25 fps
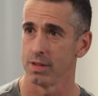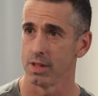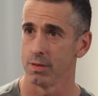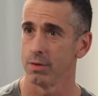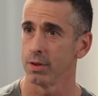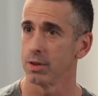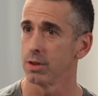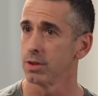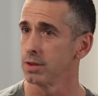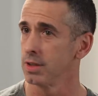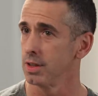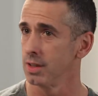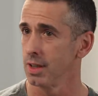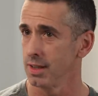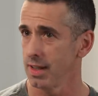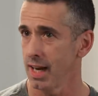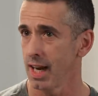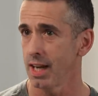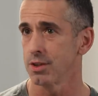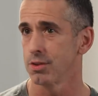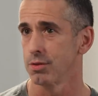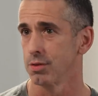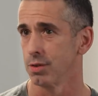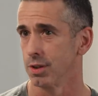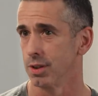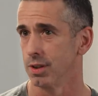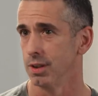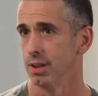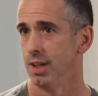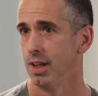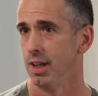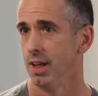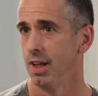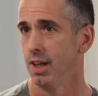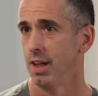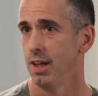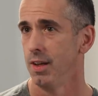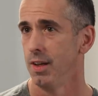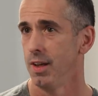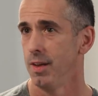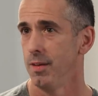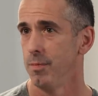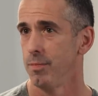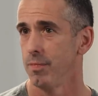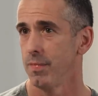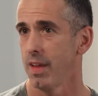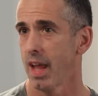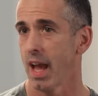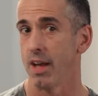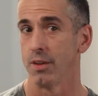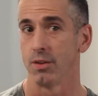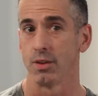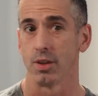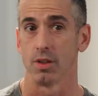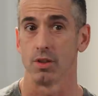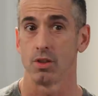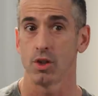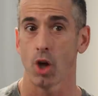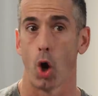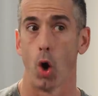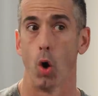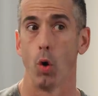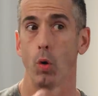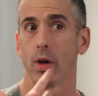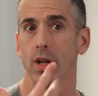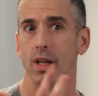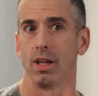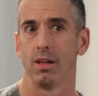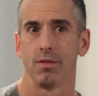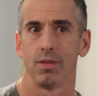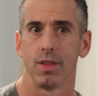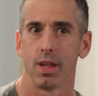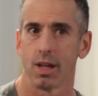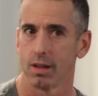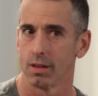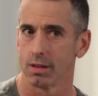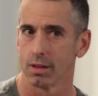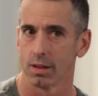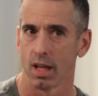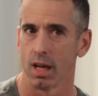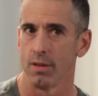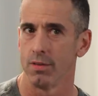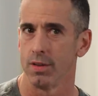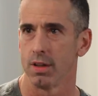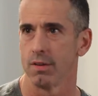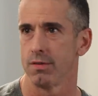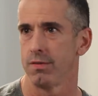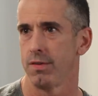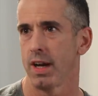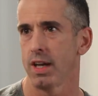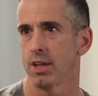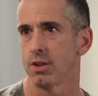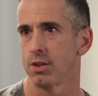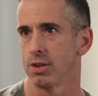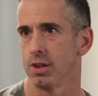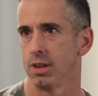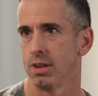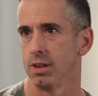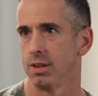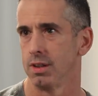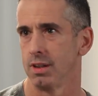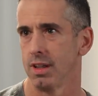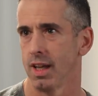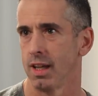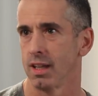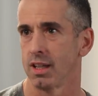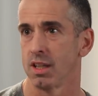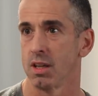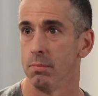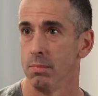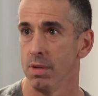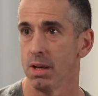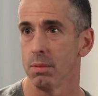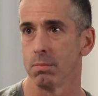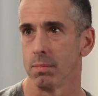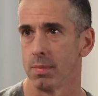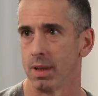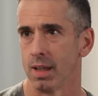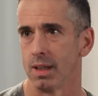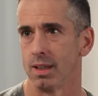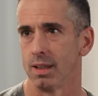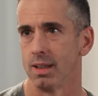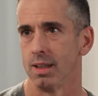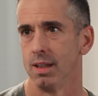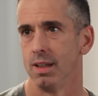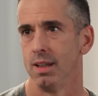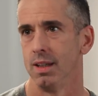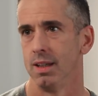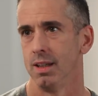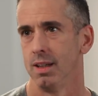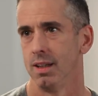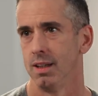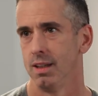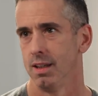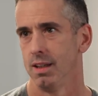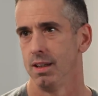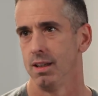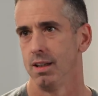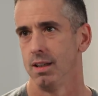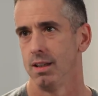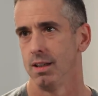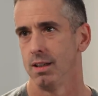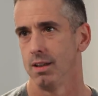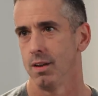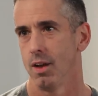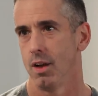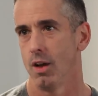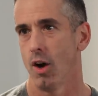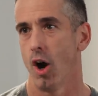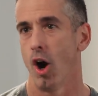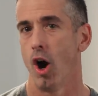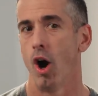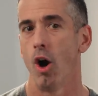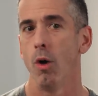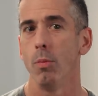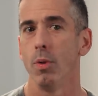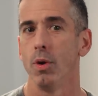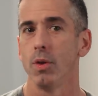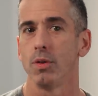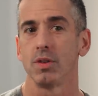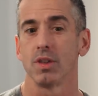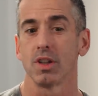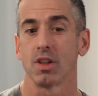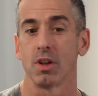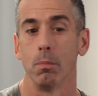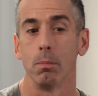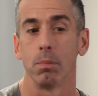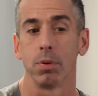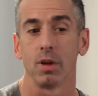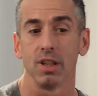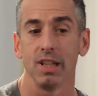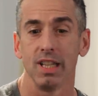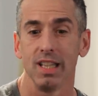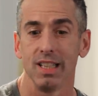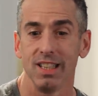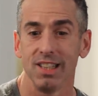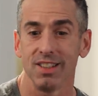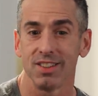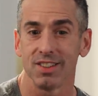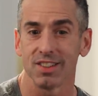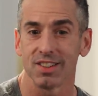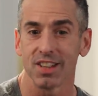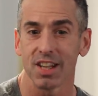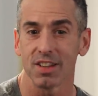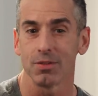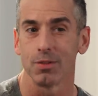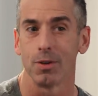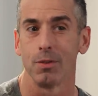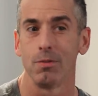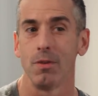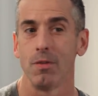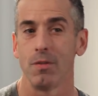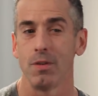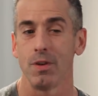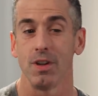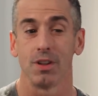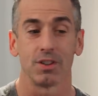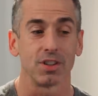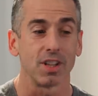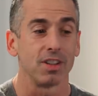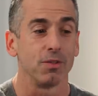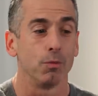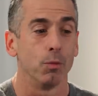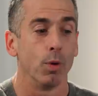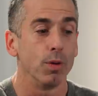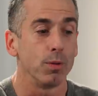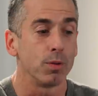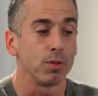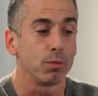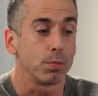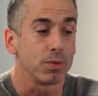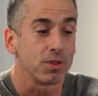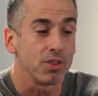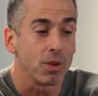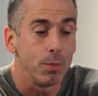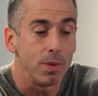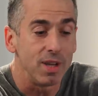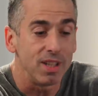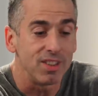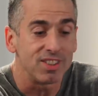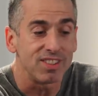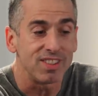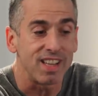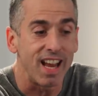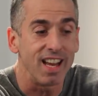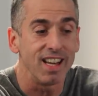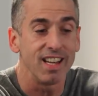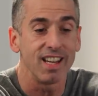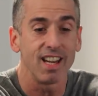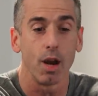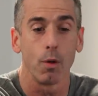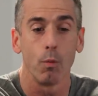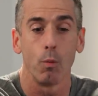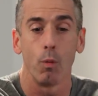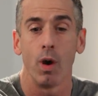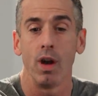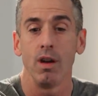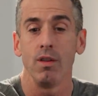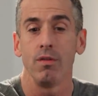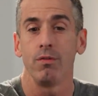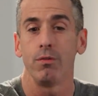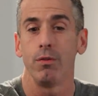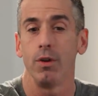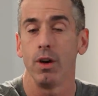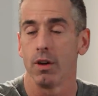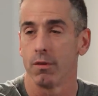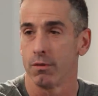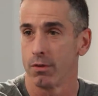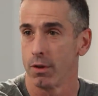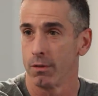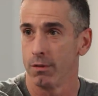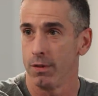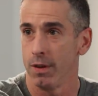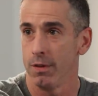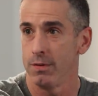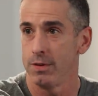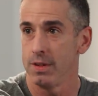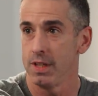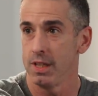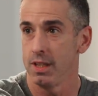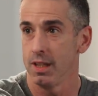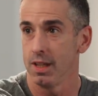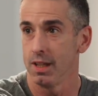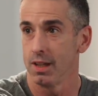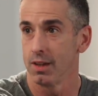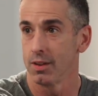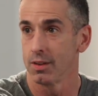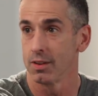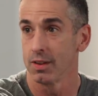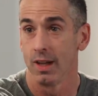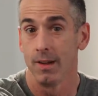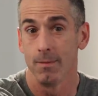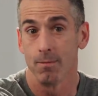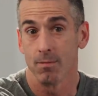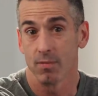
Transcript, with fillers: difficult and unnatural as a token of their love and affection and commitment almost completely successfully. It's like once somebody standing on one foot for 50 years.